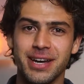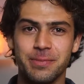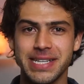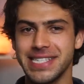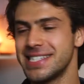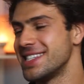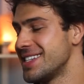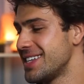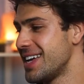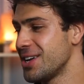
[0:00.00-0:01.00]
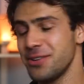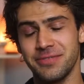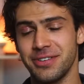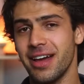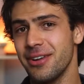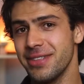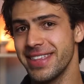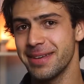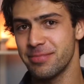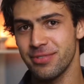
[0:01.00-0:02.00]
which is good for not only
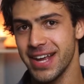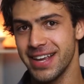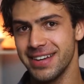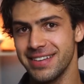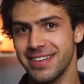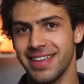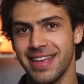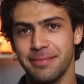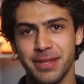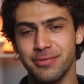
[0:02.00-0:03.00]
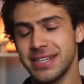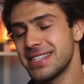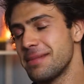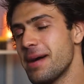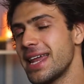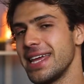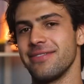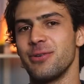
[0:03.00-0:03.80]
the brain, but the rest of the body, of